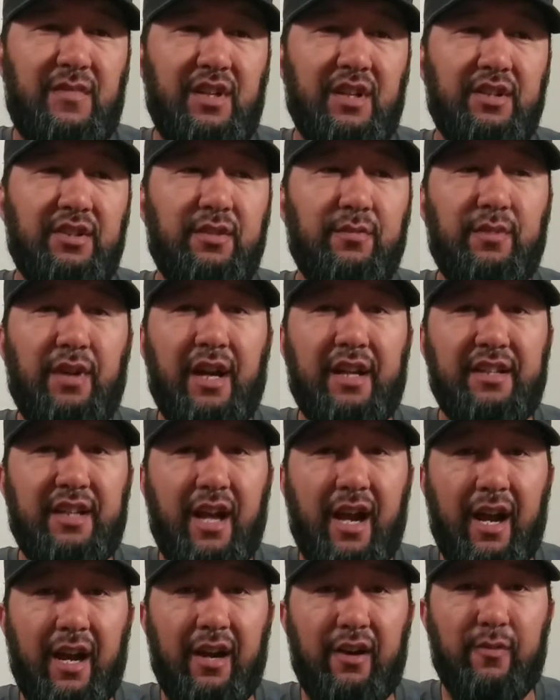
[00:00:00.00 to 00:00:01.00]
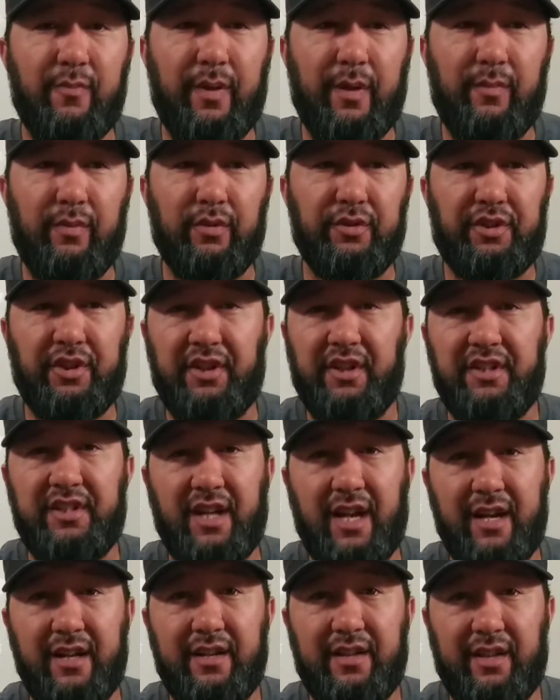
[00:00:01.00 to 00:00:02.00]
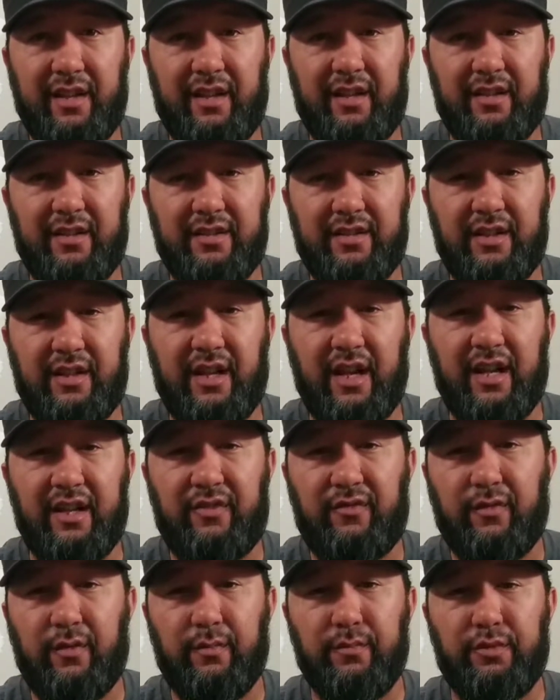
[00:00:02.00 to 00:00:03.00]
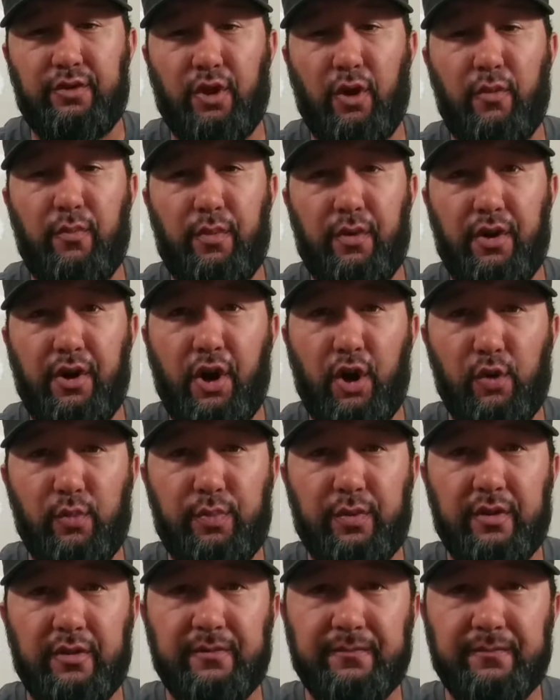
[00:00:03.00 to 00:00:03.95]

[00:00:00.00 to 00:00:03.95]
some guys hire people to design things. The guys from Dope or Nope.